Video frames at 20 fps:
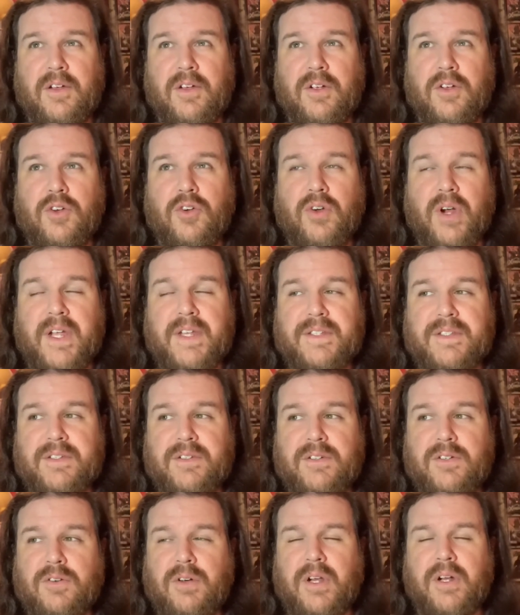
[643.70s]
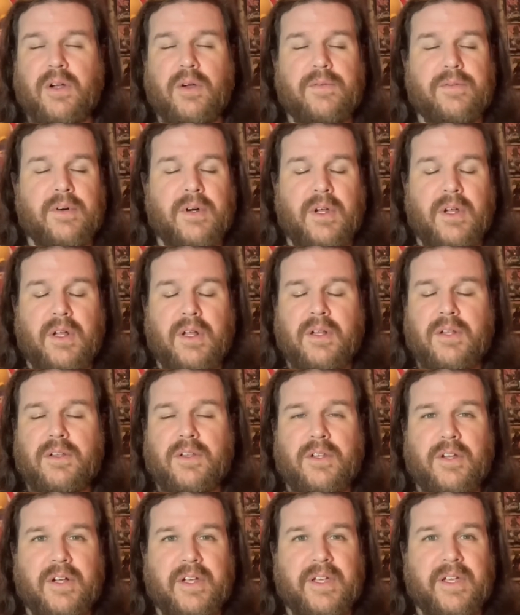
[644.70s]
great overall
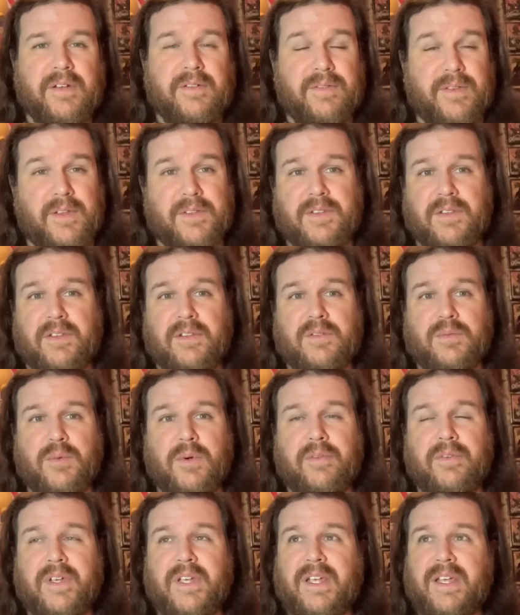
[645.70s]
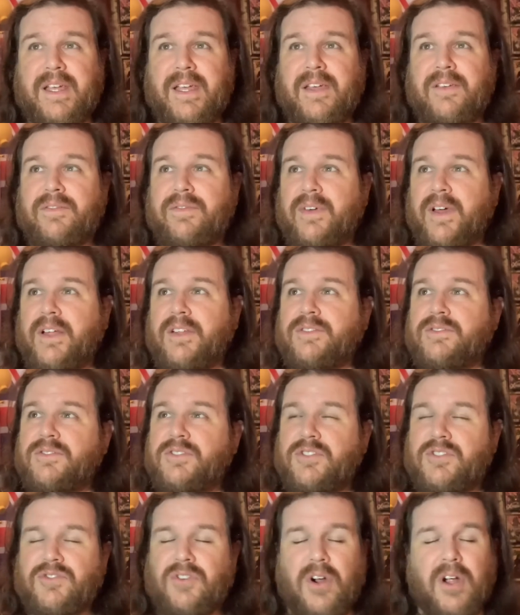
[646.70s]
look and feel to this movie. It felt
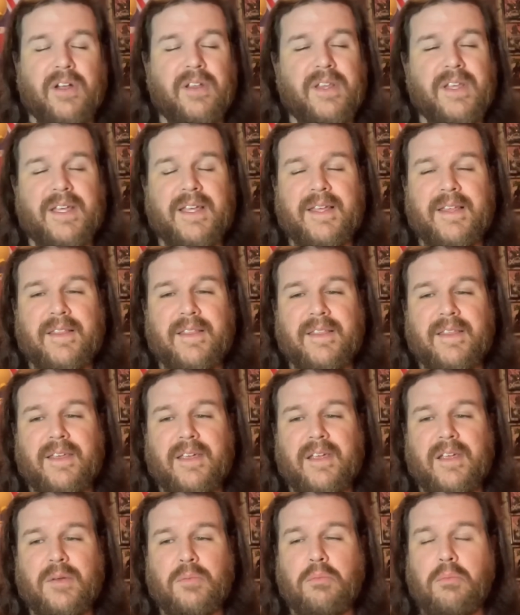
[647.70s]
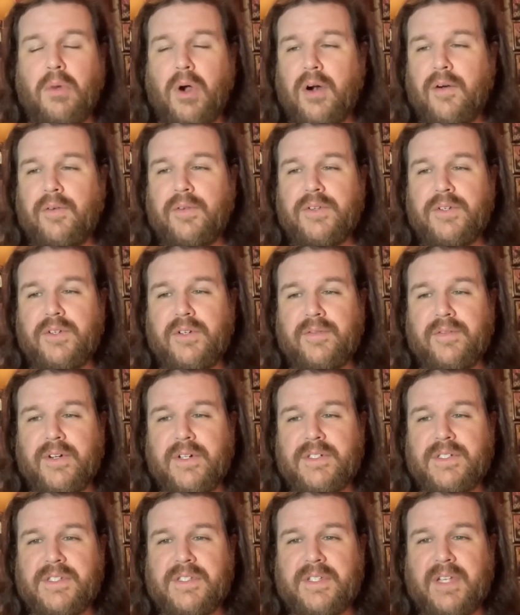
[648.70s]
strongly in the Marvel
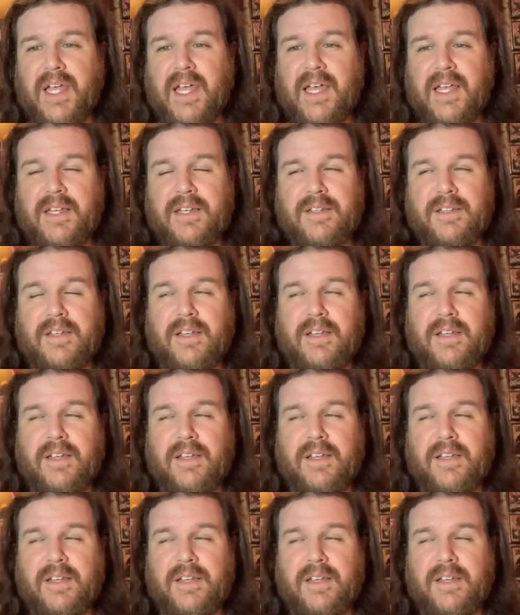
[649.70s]
universe, and